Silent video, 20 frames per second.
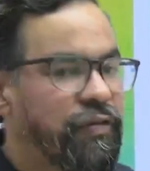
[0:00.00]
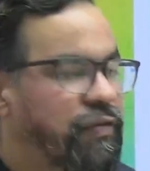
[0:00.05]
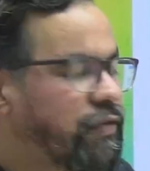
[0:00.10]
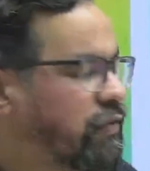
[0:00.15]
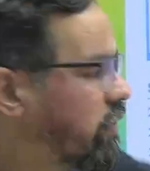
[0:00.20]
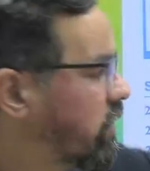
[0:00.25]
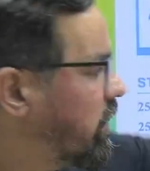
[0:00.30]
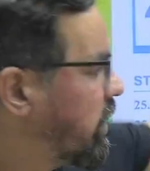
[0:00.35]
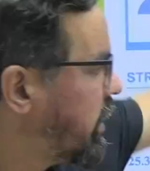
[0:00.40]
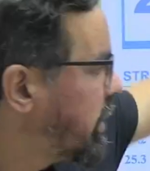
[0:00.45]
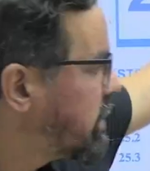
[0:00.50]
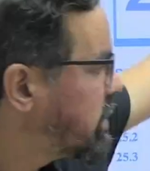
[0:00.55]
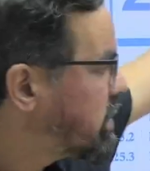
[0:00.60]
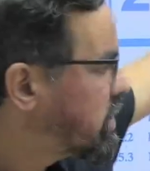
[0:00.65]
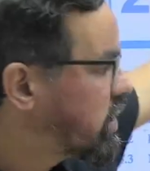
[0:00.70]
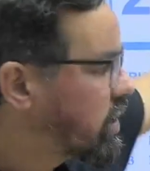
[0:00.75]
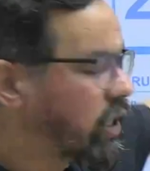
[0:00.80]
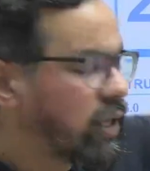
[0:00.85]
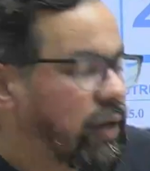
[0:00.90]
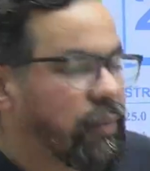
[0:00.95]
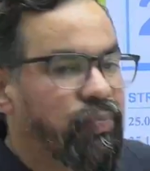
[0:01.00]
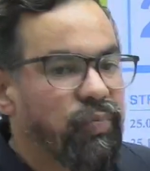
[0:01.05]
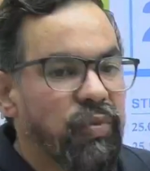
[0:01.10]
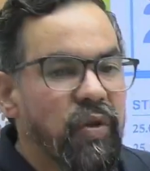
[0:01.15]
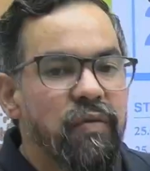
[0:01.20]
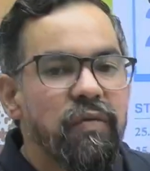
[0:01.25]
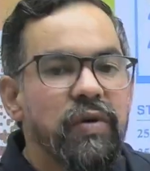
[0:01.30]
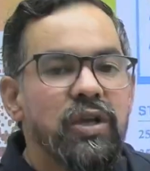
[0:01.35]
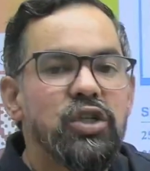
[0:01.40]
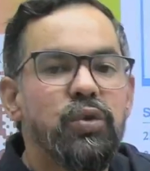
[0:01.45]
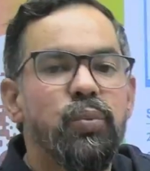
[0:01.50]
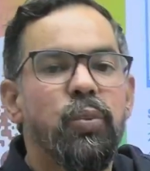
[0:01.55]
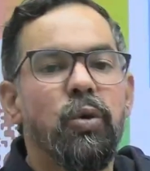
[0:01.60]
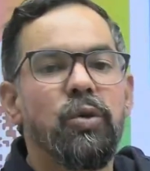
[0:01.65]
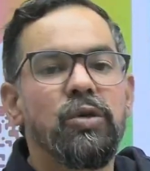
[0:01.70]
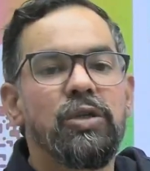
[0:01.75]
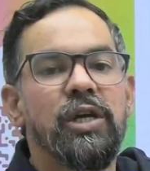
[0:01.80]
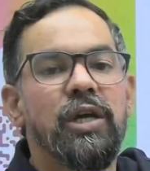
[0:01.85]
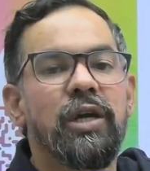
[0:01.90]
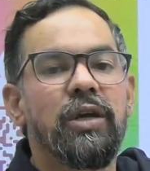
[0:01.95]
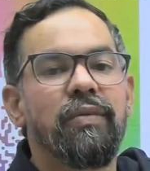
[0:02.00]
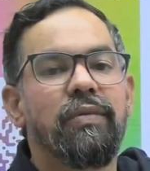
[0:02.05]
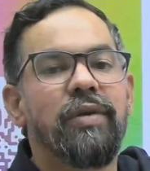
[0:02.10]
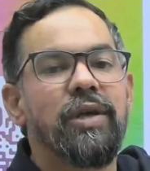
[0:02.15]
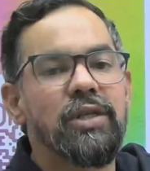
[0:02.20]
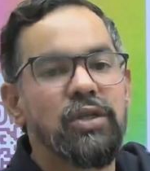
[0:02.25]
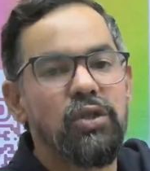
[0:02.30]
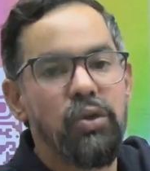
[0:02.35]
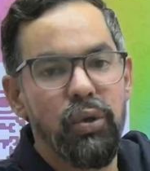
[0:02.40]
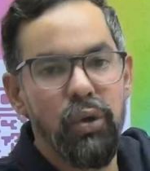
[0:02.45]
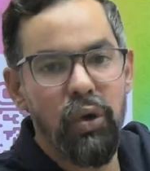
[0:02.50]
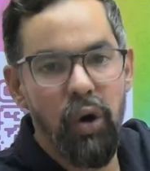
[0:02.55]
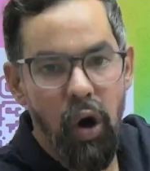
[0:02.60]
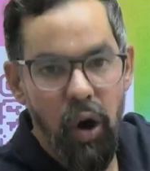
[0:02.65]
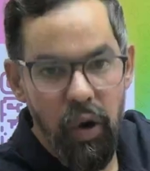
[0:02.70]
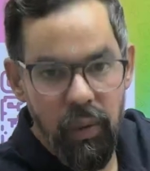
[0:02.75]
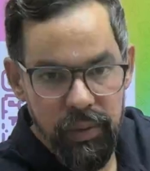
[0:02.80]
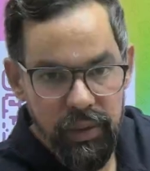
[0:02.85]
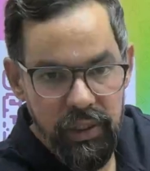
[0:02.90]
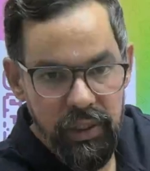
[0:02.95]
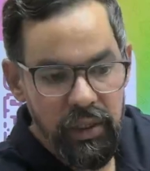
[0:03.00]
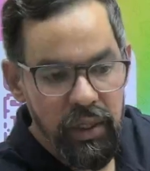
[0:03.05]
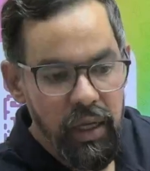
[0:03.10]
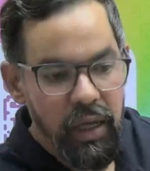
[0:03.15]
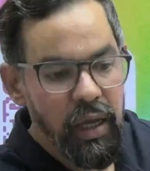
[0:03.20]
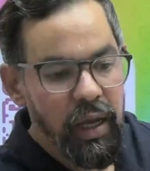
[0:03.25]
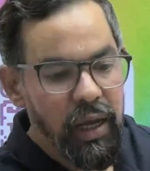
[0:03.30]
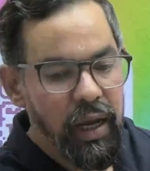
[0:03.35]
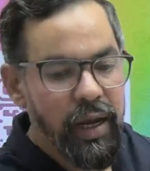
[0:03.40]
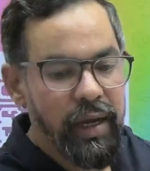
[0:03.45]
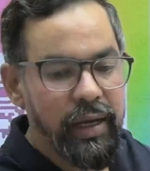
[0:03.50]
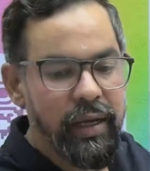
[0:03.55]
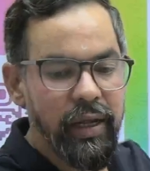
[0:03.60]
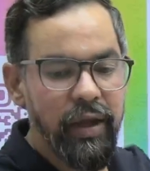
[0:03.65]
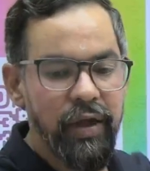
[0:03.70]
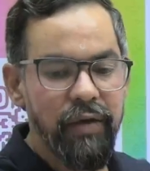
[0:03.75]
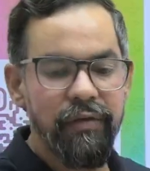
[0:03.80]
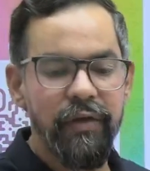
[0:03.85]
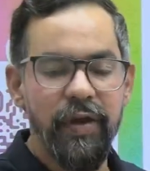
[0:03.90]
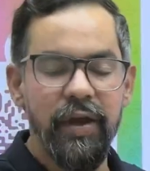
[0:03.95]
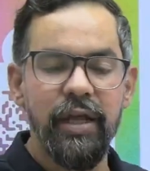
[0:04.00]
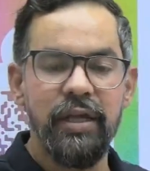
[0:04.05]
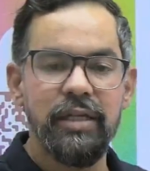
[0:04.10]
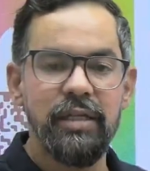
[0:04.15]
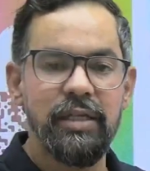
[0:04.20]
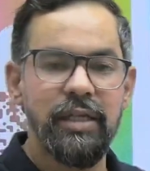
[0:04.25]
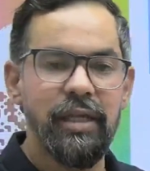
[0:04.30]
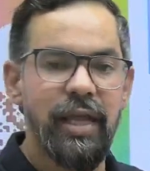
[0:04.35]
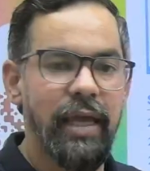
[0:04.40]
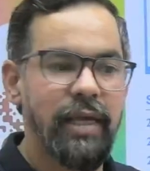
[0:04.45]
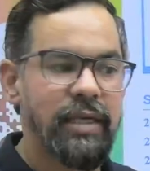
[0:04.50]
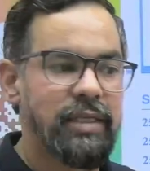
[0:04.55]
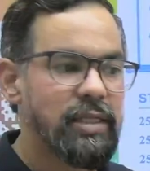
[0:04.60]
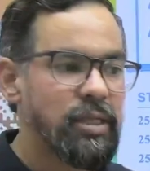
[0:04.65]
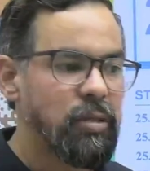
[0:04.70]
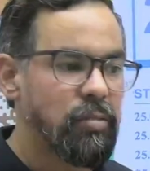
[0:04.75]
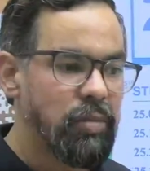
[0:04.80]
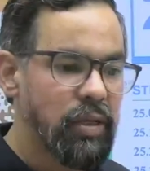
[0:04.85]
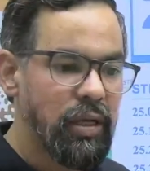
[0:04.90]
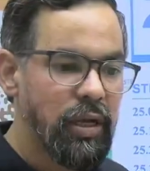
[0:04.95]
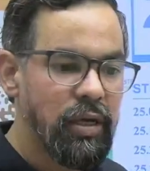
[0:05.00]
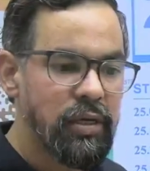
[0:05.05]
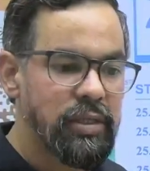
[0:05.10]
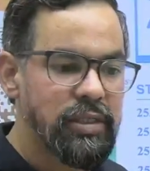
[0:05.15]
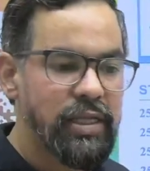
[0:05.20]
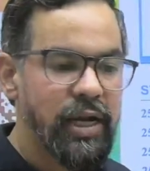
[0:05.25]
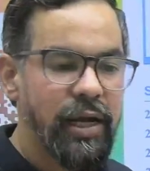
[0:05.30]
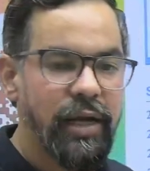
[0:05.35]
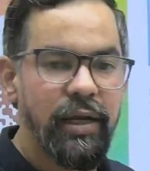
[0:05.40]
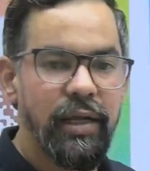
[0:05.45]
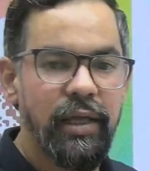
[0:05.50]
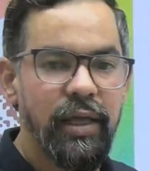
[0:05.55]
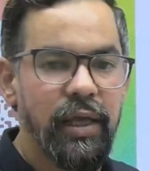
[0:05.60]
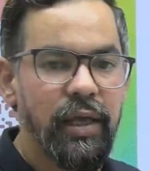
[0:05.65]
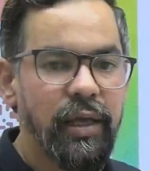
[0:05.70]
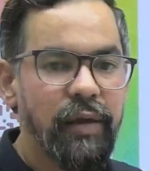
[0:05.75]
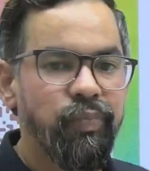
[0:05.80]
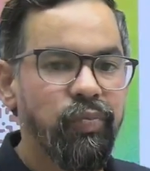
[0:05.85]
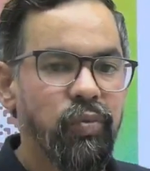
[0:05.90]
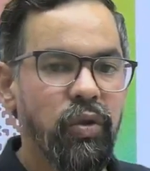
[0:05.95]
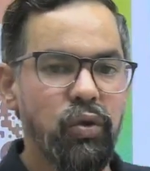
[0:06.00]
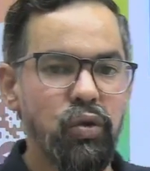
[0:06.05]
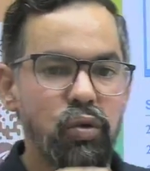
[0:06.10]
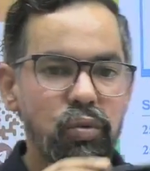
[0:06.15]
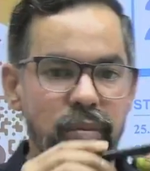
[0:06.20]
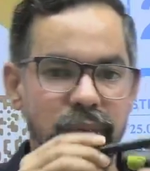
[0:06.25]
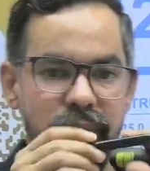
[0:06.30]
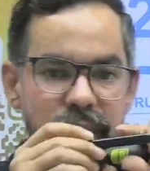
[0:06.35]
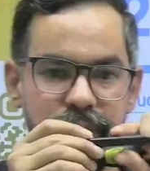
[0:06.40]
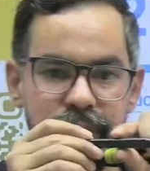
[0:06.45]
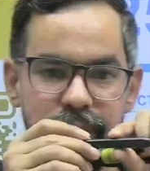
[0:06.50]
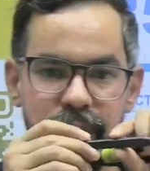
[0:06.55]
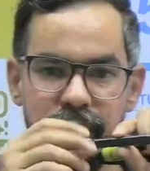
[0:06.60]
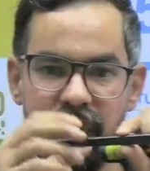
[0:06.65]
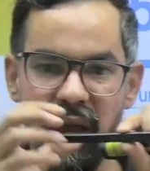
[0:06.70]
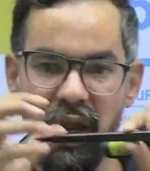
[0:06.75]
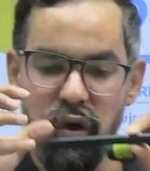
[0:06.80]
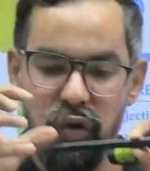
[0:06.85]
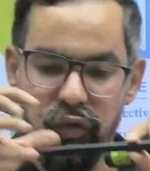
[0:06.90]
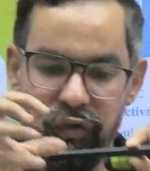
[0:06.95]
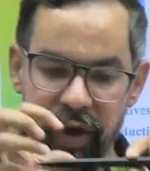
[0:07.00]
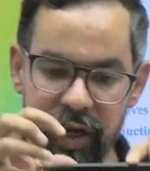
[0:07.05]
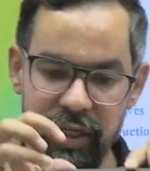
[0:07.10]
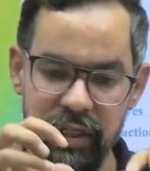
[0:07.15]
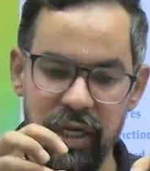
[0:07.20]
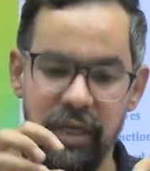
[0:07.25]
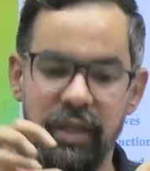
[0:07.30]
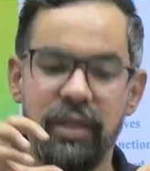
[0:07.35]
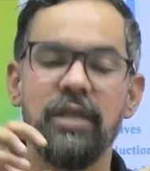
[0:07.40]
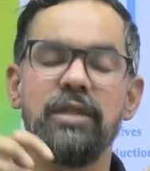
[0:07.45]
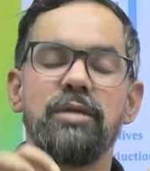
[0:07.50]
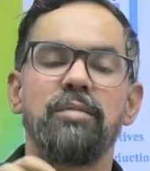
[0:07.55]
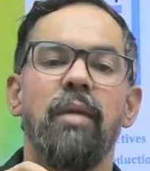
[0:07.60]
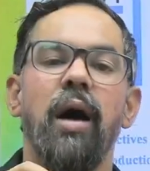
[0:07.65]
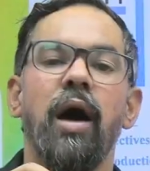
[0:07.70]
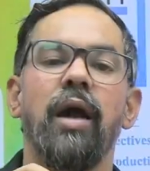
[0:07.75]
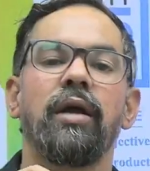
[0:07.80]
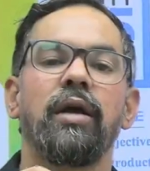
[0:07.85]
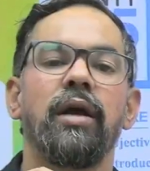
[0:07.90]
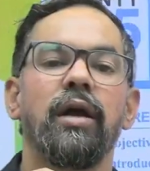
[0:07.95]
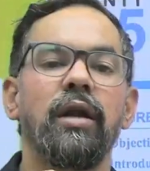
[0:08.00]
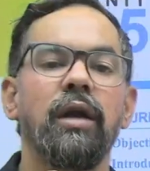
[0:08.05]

these three, which project we should opt? If it is like similar set key to manufacture this marker,